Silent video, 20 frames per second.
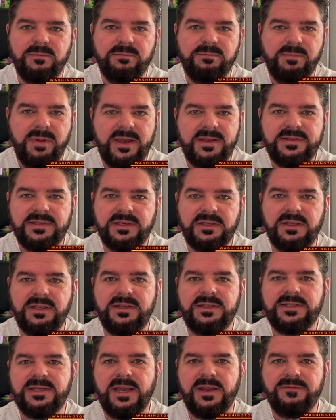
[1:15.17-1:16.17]
basically
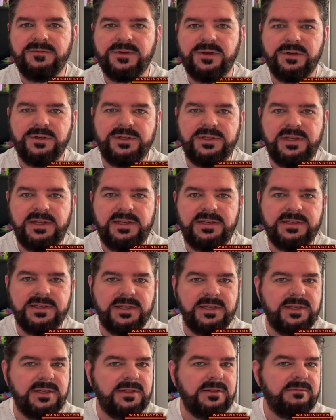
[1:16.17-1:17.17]
saves our
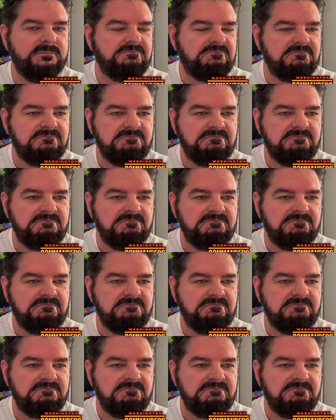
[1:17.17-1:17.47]
season